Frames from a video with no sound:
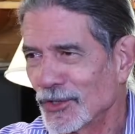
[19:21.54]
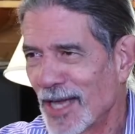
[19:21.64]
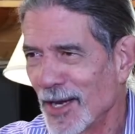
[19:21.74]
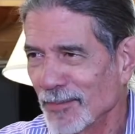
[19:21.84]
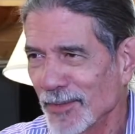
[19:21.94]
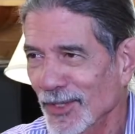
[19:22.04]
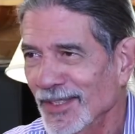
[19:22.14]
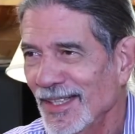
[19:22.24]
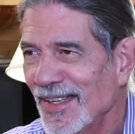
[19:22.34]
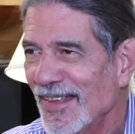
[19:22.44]
kind of people.
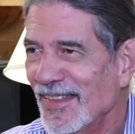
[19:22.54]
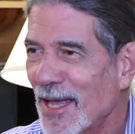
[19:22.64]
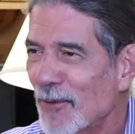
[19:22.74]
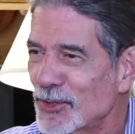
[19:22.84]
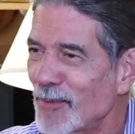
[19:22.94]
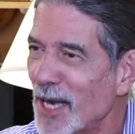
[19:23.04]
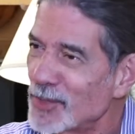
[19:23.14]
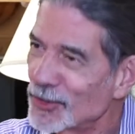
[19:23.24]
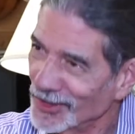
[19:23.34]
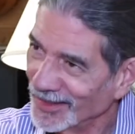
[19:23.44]
That was my
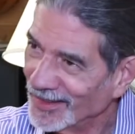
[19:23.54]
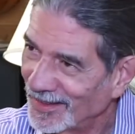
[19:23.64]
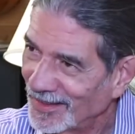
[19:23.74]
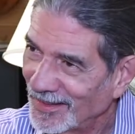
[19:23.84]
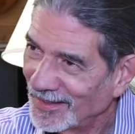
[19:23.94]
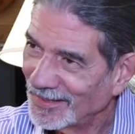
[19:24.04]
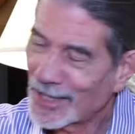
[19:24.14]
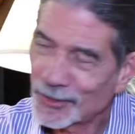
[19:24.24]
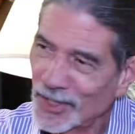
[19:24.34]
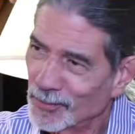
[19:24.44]
music. Mm-hmm.
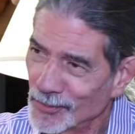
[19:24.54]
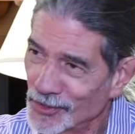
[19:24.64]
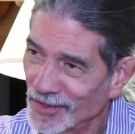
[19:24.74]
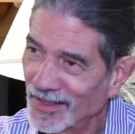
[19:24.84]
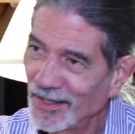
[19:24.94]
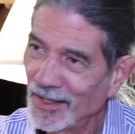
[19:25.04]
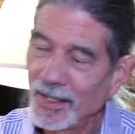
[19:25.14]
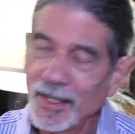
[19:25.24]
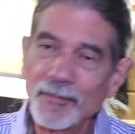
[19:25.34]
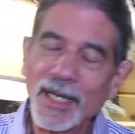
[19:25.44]
Not Greek music.
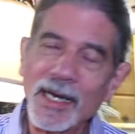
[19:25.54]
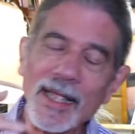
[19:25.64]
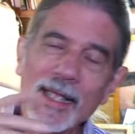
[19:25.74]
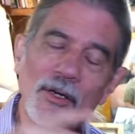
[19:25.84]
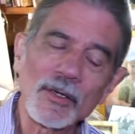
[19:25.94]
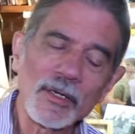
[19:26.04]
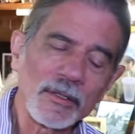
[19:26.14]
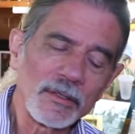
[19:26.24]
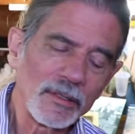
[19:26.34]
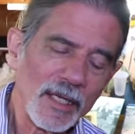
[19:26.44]
Mm-hmm. But I had
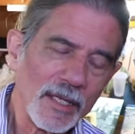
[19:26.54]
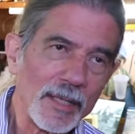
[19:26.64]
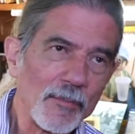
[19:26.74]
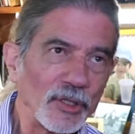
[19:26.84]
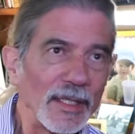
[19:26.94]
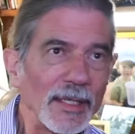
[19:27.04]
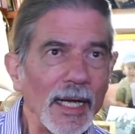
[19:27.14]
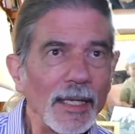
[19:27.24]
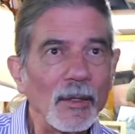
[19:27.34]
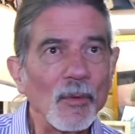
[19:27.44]
heard
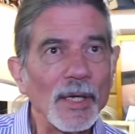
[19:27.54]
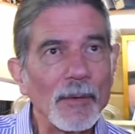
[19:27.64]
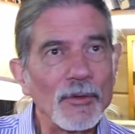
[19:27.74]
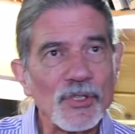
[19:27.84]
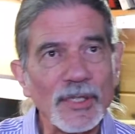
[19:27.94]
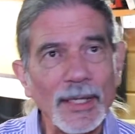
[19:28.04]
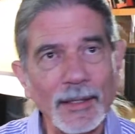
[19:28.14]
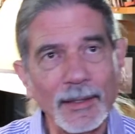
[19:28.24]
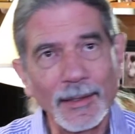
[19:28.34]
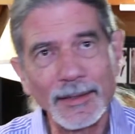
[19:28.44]
Demotika when I was
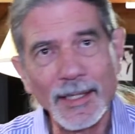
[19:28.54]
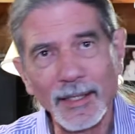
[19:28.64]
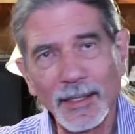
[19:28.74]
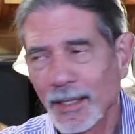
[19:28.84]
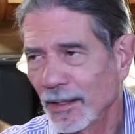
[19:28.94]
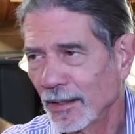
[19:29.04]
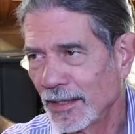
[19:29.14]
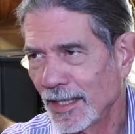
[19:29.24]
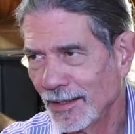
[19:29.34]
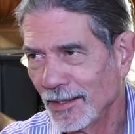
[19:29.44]
a young
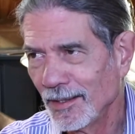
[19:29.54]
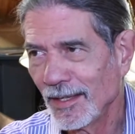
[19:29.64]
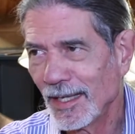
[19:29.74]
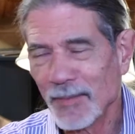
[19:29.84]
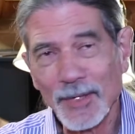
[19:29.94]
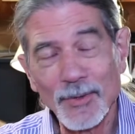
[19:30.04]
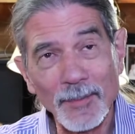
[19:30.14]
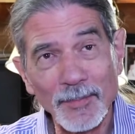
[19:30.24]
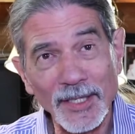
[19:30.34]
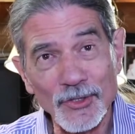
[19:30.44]
kid in my
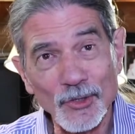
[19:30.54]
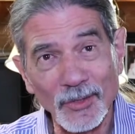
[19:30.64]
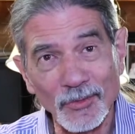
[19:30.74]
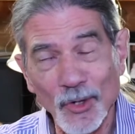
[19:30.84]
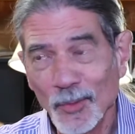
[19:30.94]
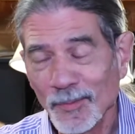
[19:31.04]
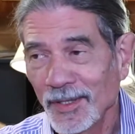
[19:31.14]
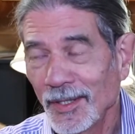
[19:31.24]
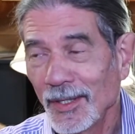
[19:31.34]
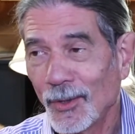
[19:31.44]
grandparents' home.
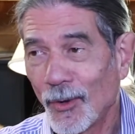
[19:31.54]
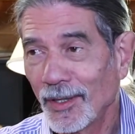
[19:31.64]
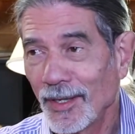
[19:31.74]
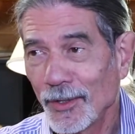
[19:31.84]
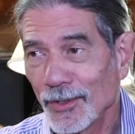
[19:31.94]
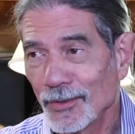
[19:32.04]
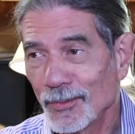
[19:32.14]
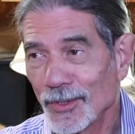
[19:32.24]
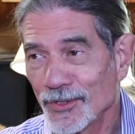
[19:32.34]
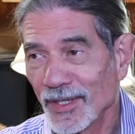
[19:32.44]
All I heard
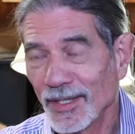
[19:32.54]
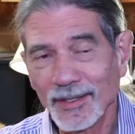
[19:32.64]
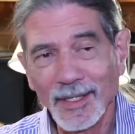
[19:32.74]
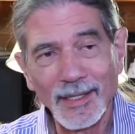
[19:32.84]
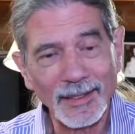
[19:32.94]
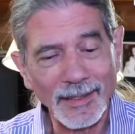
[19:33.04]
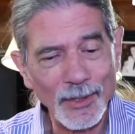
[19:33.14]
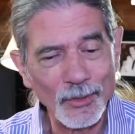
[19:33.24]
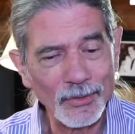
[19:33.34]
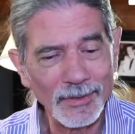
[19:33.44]
was
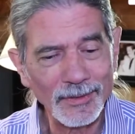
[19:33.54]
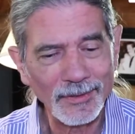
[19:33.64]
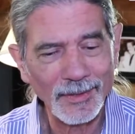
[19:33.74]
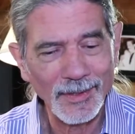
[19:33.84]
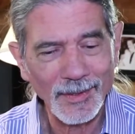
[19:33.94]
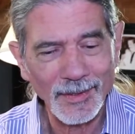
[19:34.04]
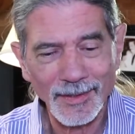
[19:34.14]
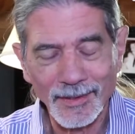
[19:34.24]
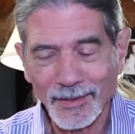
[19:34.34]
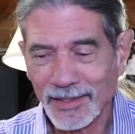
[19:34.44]
Lauto,
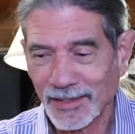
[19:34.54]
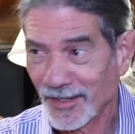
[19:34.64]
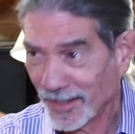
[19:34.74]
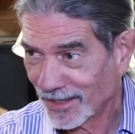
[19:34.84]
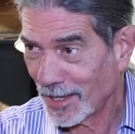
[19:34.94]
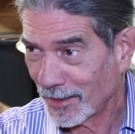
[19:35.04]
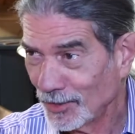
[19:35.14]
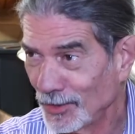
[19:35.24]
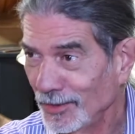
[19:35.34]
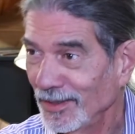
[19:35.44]

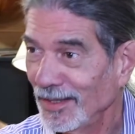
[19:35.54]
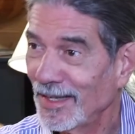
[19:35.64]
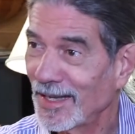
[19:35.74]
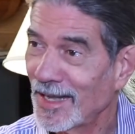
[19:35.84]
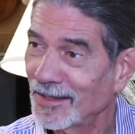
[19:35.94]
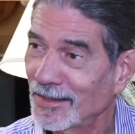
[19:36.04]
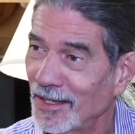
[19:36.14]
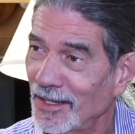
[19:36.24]
Clarino, and